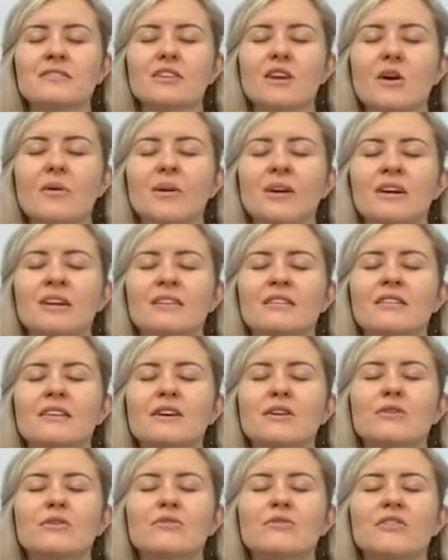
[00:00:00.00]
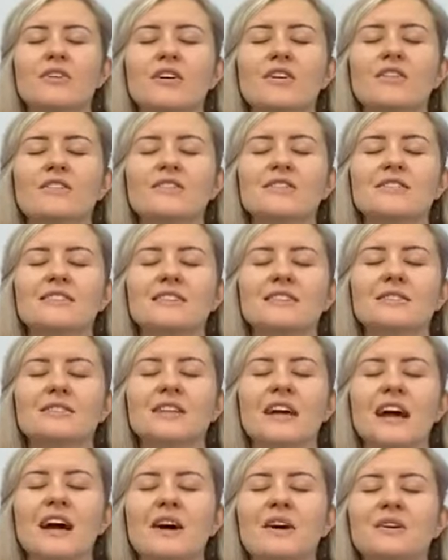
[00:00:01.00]
going a little further still
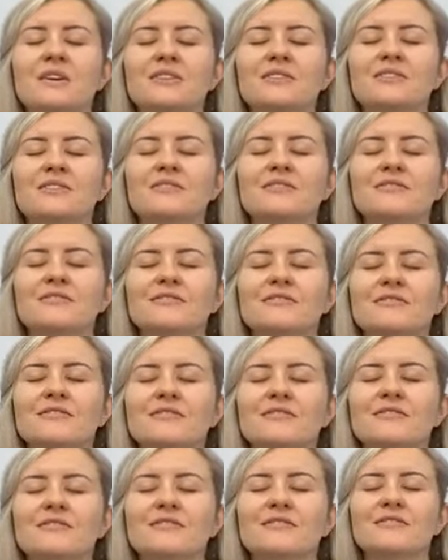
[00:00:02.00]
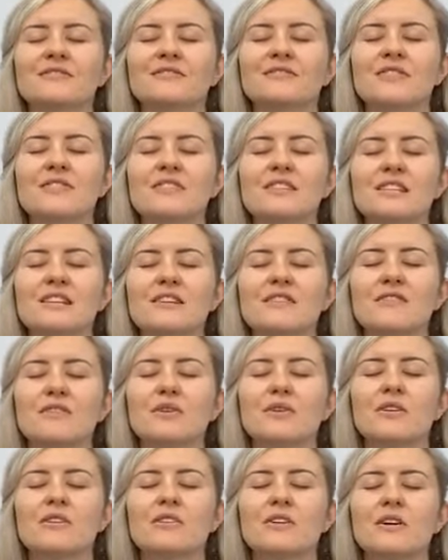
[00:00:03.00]
now. See if you
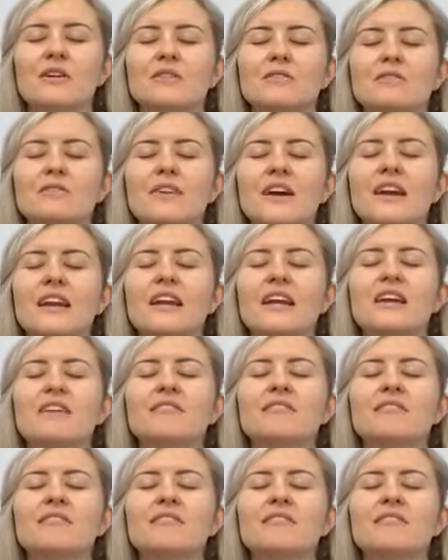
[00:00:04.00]
can cultivate even